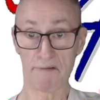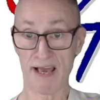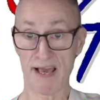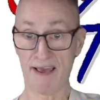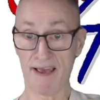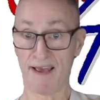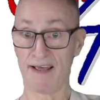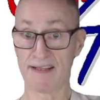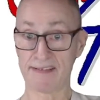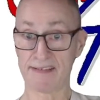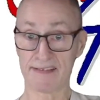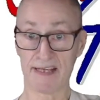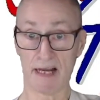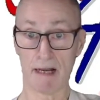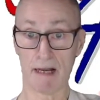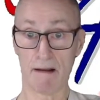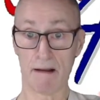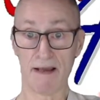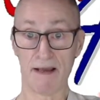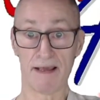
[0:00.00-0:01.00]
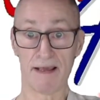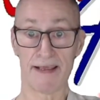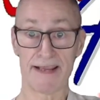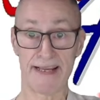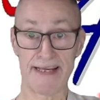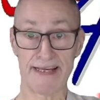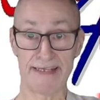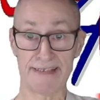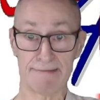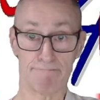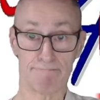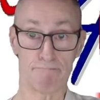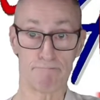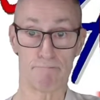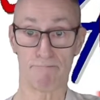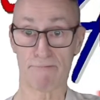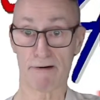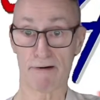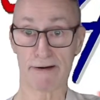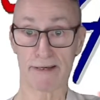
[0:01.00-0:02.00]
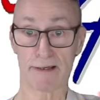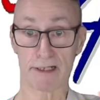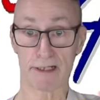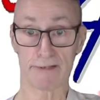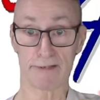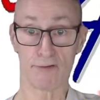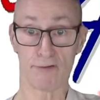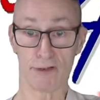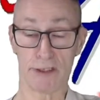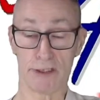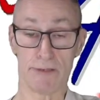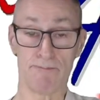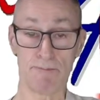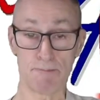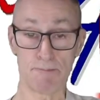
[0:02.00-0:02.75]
and is very good for you